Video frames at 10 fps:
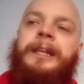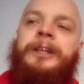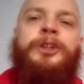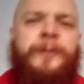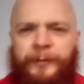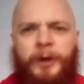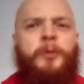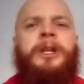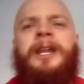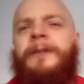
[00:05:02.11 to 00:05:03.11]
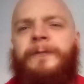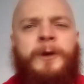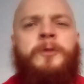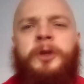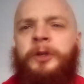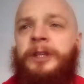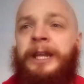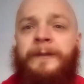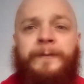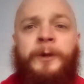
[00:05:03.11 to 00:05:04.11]
Just felt great, it felt good, and
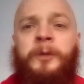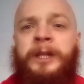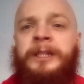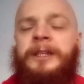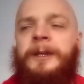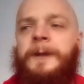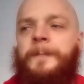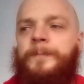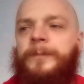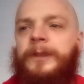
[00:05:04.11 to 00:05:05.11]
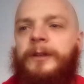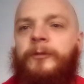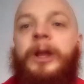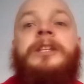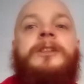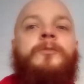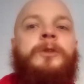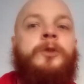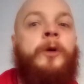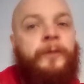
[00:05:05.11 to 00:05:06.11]
it felt like wrestling was
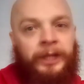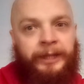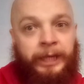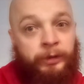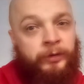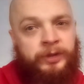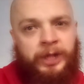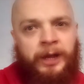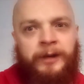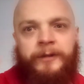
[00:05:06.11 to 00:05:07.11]
off to like a good start.